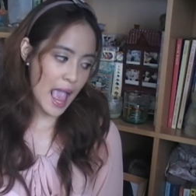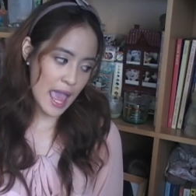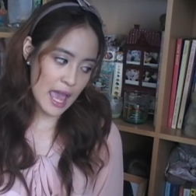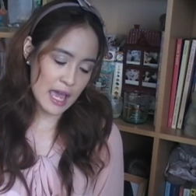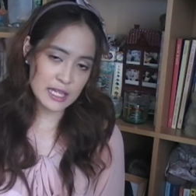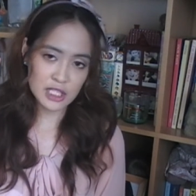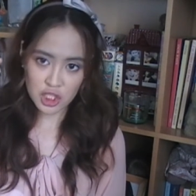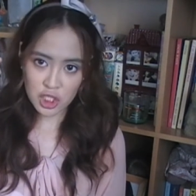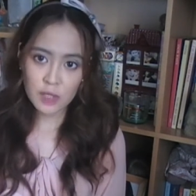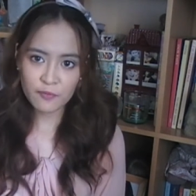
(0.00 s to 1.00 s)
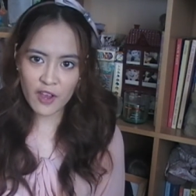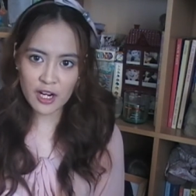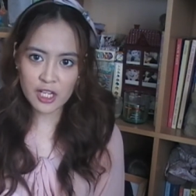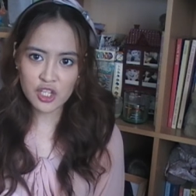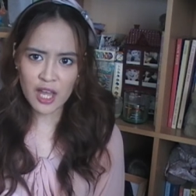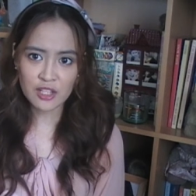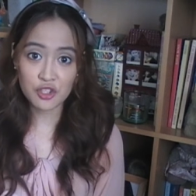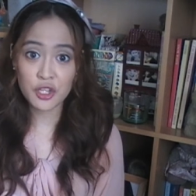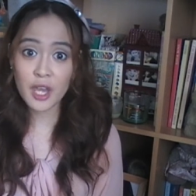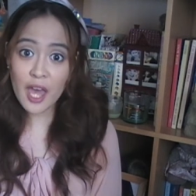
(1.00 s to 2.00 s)
and very
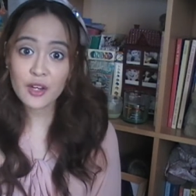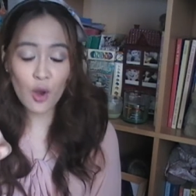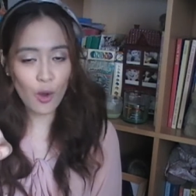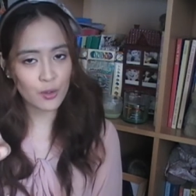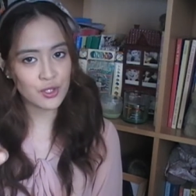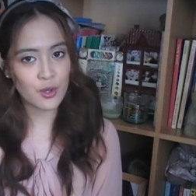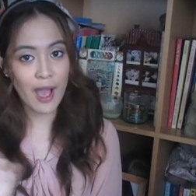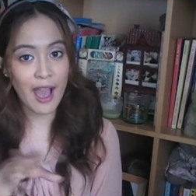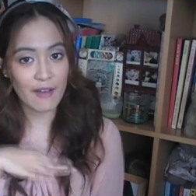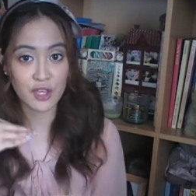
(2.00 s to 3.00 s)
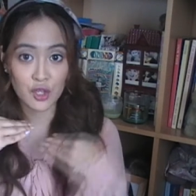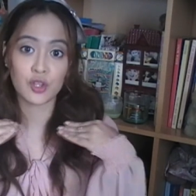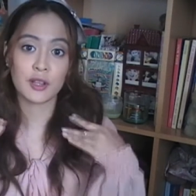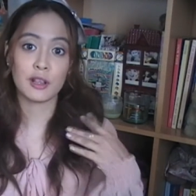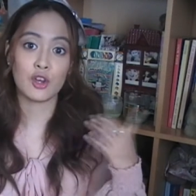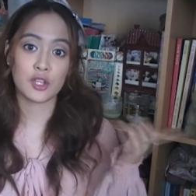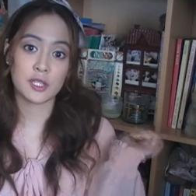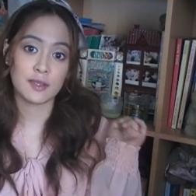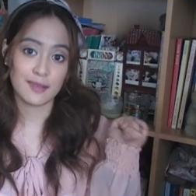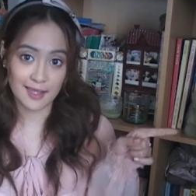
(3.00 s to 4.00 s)
challenging, and also having good
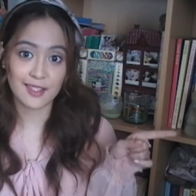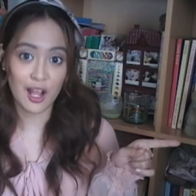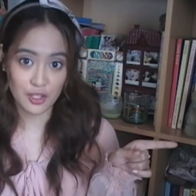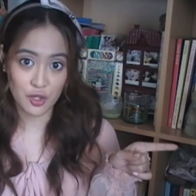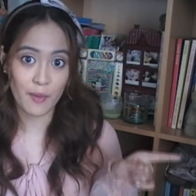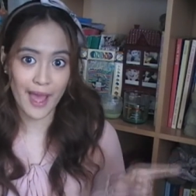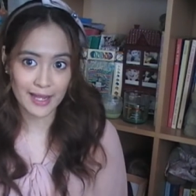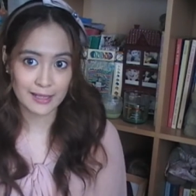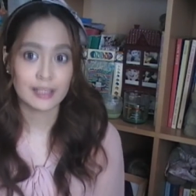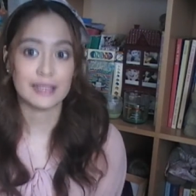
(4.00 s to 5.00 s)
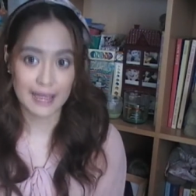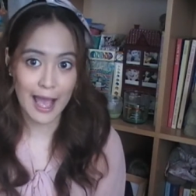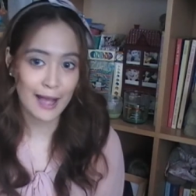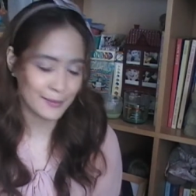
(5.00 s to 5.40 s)
looks is not so bad. Yeah,